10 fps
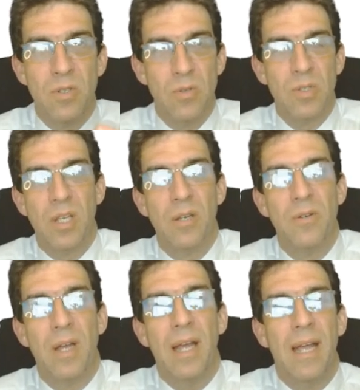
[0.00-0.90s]
and
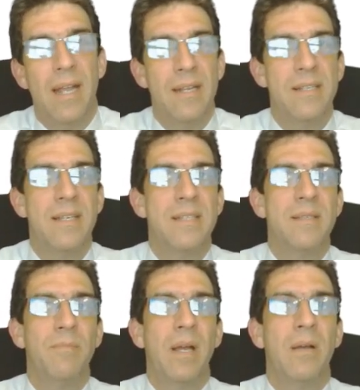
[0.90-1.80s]
audio, and
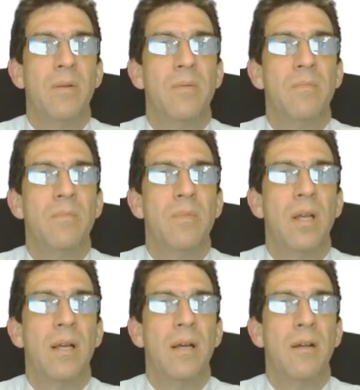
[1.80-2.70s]
it's about
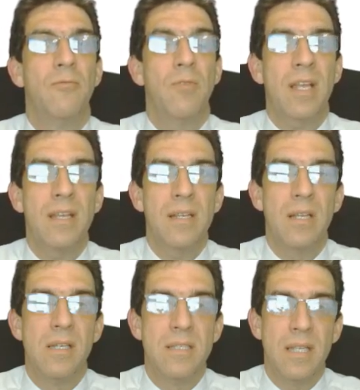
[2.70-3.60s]

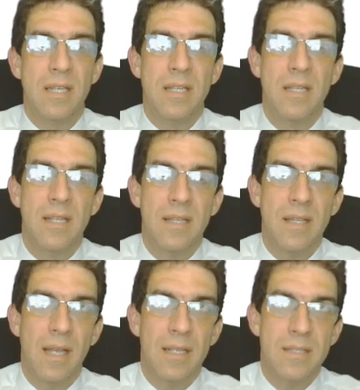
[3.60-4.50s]
recognizing
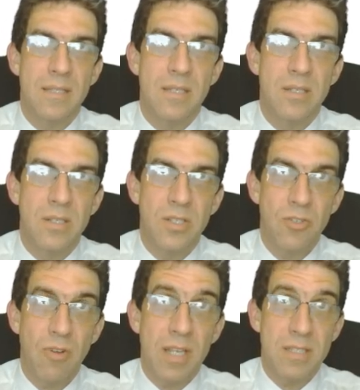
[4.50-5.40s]
that
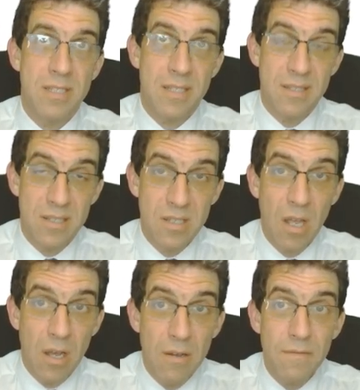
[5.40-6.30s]
stressed
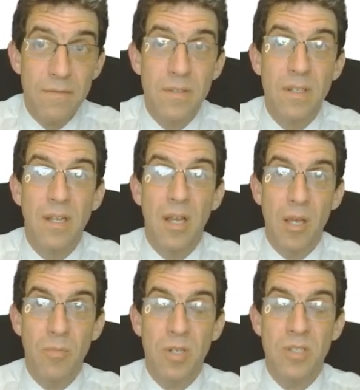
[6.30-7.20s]
staff,
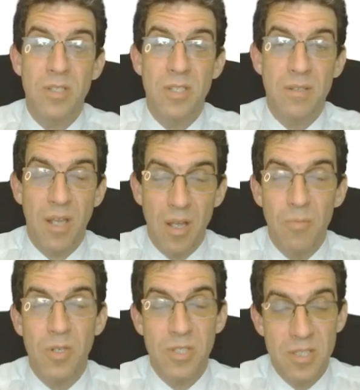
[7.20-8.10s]
high pressure
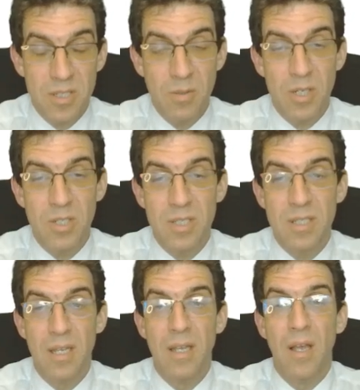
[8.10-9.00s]

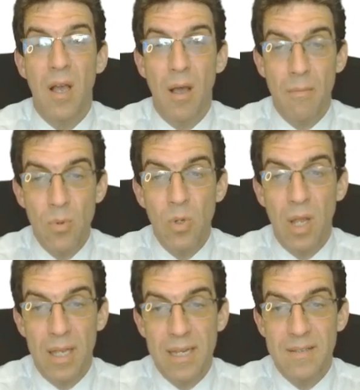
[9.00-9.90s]
situations, are more
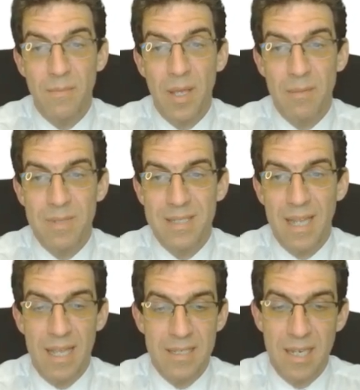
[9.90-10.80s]
likely to make
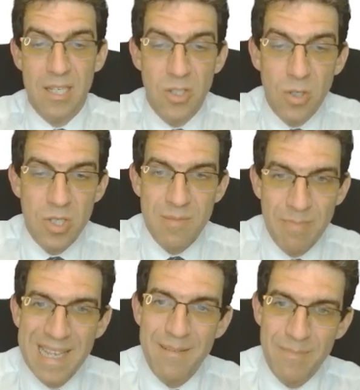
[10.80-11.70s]
mistakes. And it's not just
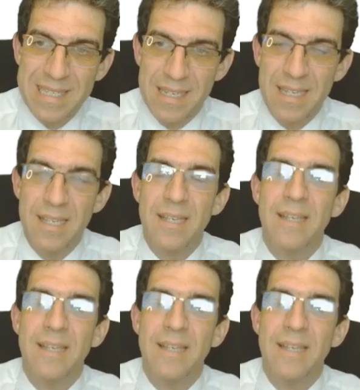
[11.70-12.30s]
being busy.